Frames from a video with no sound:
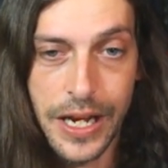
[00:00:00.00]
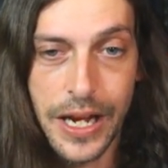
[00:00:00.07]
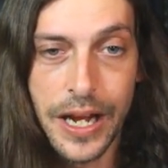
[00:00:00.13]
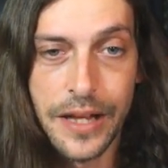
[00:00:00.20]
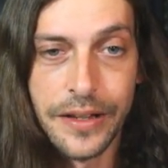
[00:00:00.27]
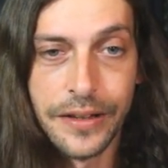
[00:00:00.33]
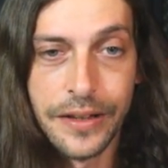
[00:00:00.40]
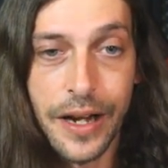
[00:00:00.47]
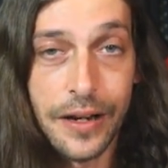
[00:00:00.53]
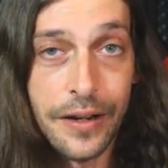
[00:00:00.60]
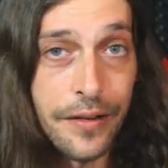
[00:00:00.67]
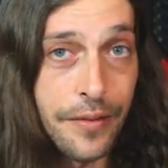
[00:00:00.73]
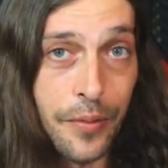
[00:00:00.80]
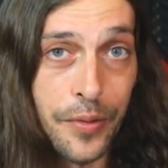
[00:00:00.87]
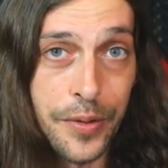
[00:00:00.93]
and then kind of
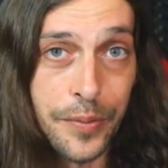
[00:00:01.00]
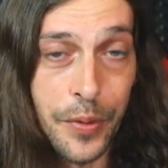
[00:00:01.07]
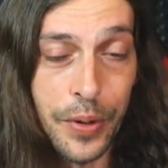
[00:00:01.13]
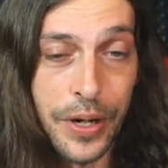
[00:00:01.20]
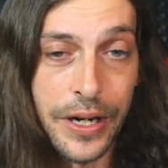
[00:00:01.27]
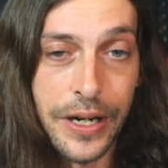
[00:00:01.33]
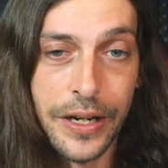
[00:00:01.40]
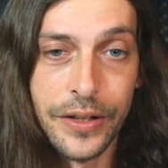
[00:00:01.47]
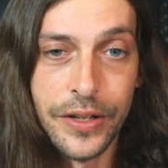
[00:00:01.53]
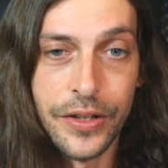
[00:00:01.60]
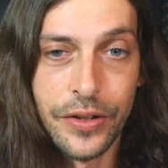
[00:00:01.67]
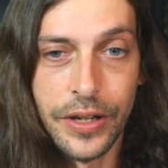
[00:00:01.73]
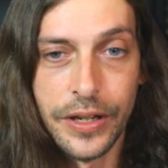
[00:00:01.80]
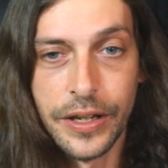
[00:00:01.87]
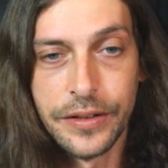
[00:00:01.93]
throw them away, and then
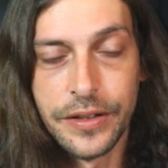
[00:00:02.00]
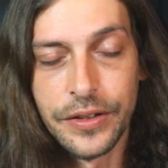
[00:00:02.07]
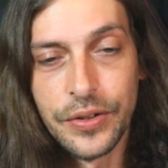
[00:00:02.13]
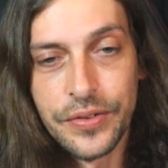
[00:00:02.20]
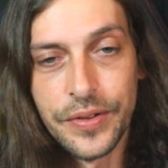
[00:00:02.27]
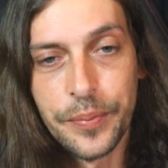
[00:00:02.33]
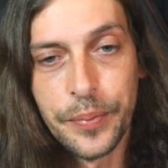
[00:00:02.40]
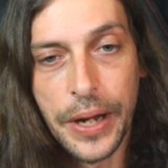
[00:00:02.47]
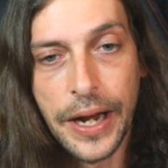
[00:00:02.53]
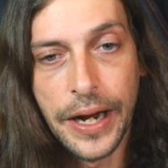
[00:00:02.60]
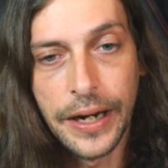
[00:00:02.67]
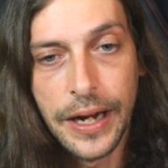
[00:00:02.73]
you can get to use it back.